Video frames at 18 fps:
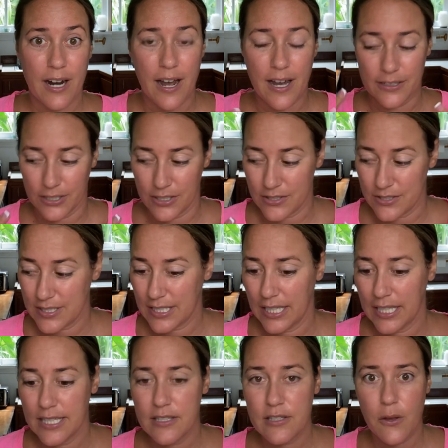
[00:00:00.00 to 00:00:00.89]
on our
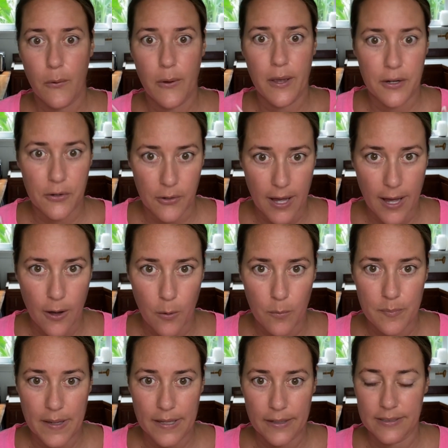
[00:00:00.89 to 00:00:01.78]
skin, so it'll
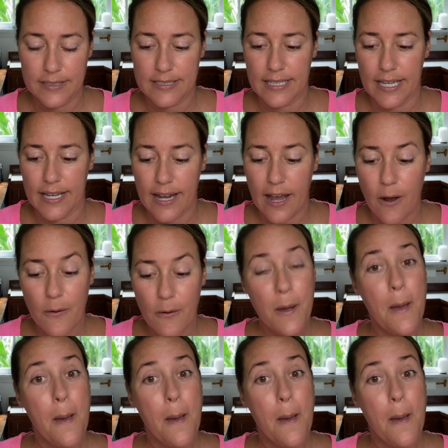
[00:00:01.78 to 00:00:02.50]
help balance that out.